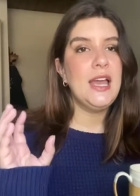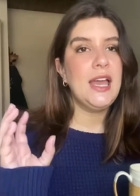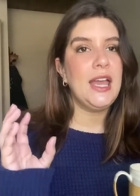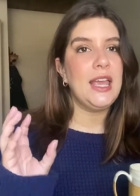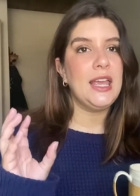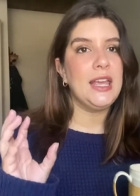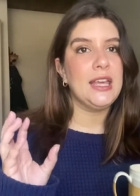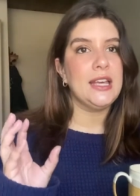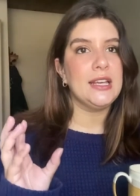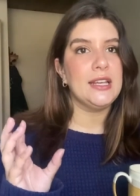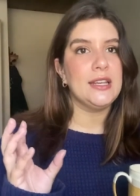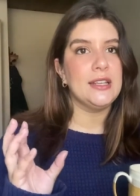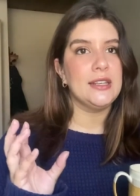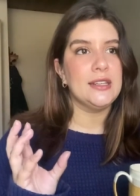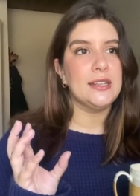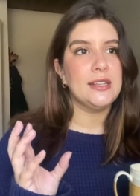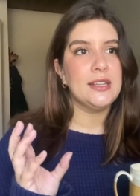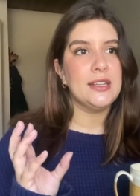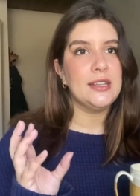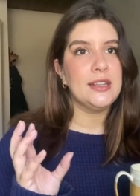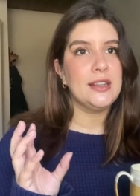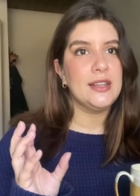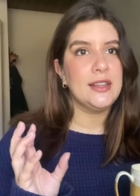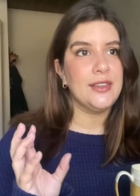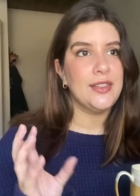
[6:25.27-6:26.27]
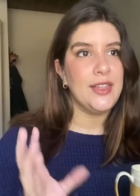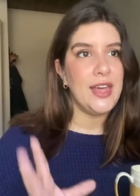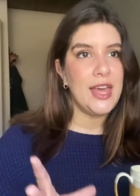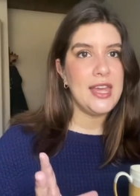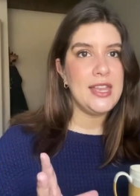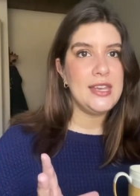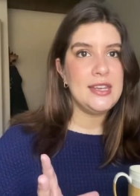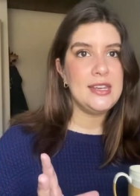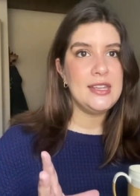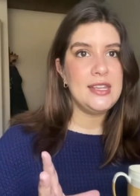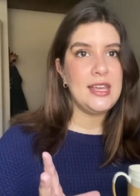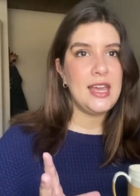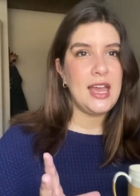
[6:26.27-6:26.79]
And
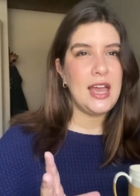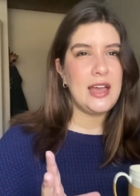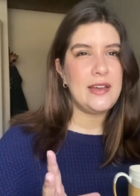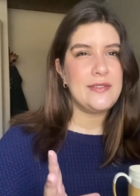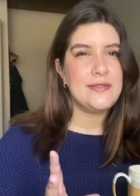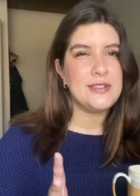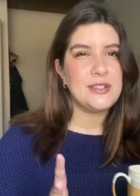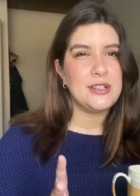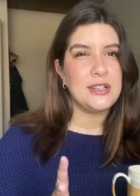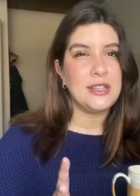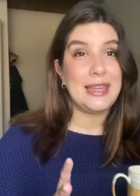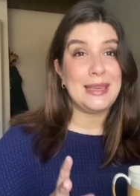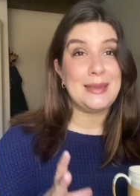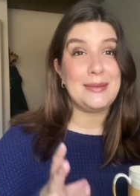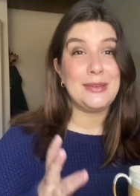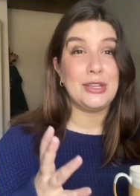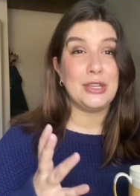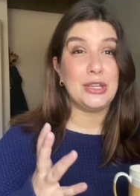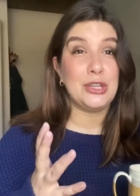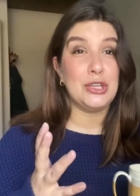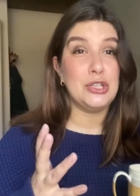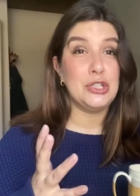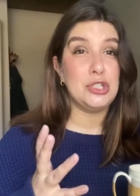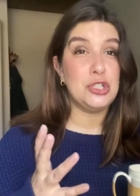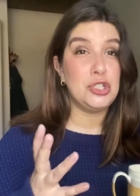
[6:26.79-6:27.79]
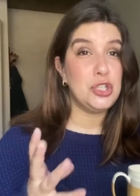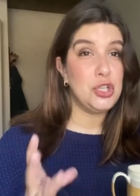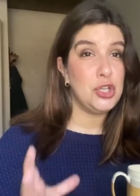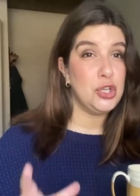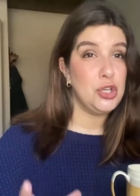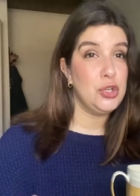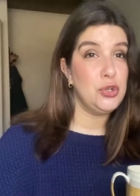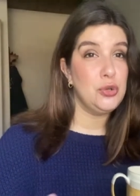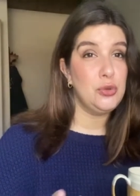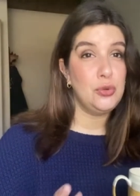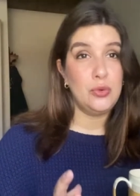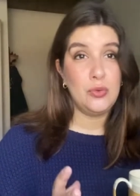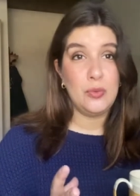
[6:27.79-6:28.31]
then after like a good
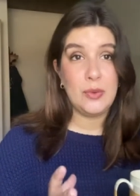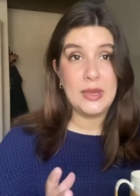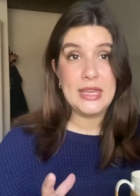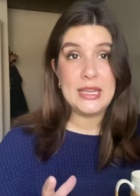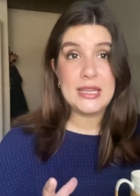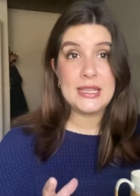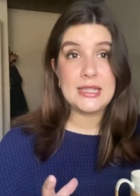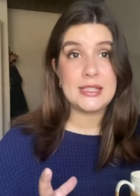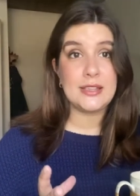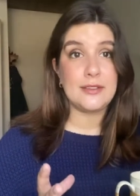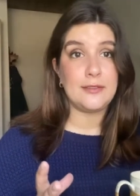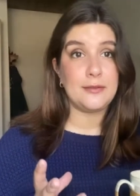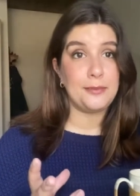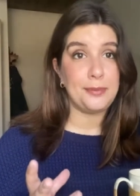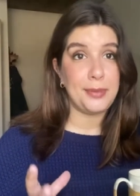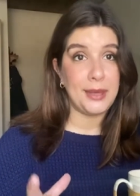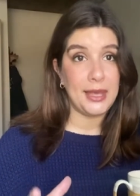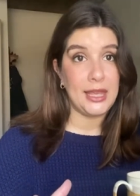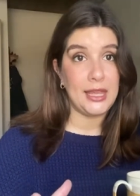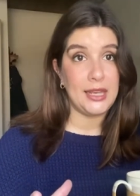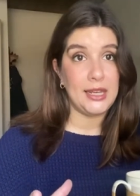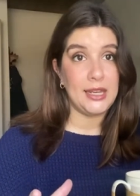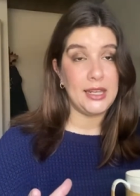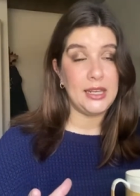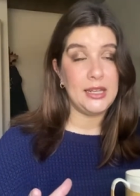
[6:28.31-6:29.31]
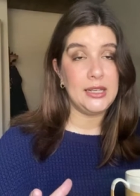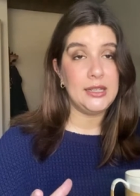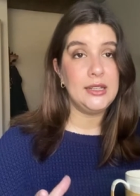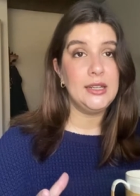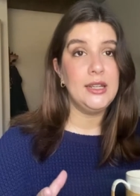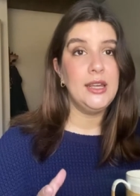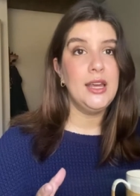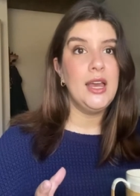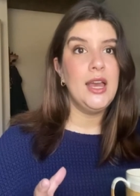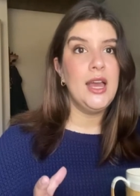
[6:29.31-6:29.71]
two weeks of pinning,